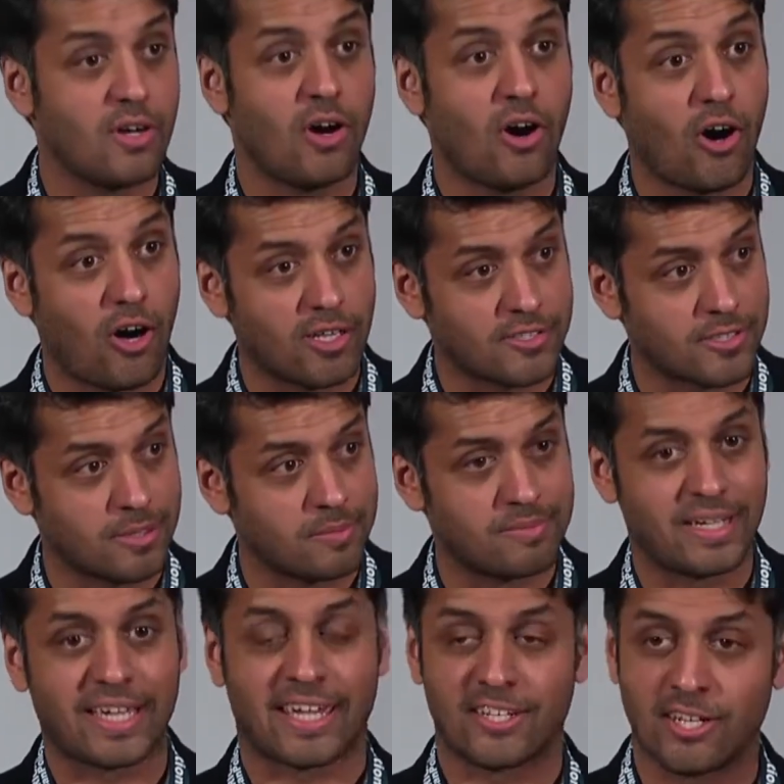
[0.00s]
Awesome.
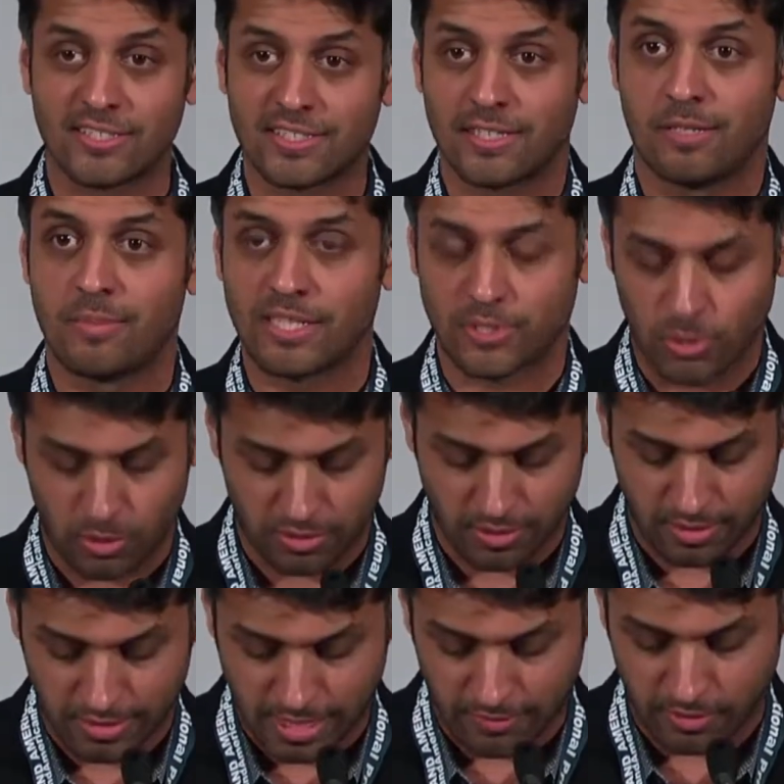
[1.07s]
I cannot sell my soul to the
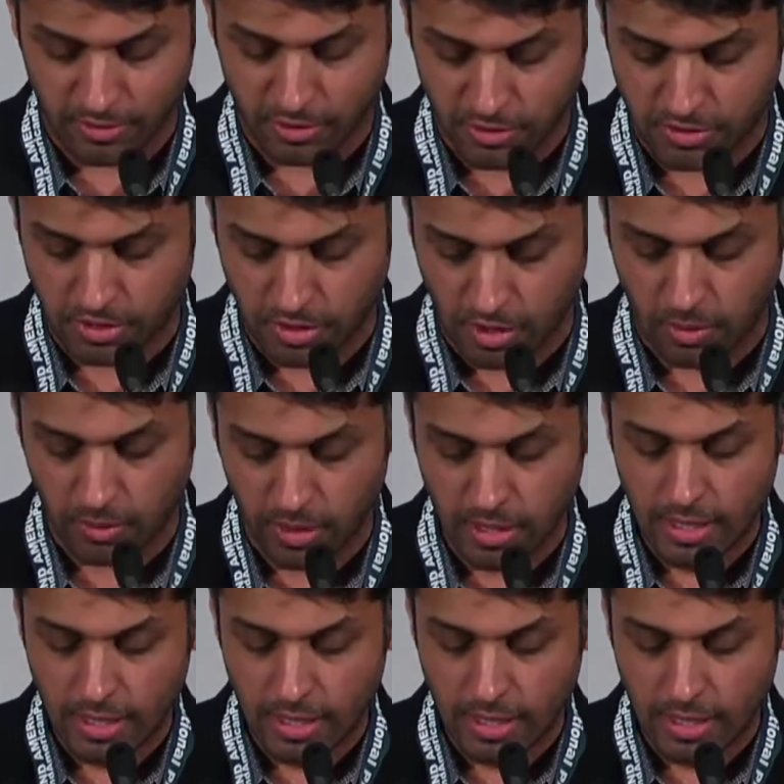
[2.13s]
devil. Good to know.